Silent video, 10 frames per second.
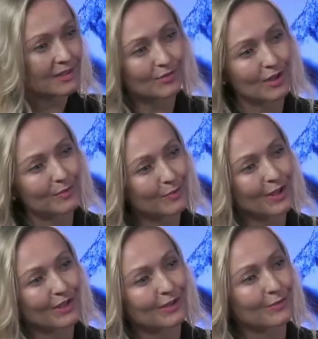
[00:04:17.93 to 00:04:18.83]
describe the
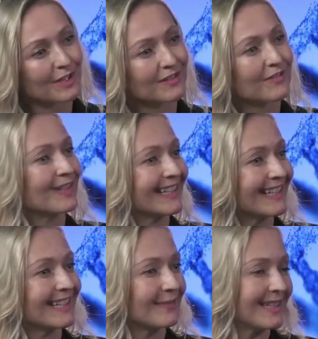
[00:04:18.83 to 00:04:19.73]
product Radspherin a
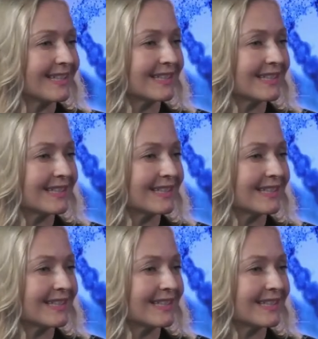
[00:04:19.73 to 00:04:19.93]
little bit?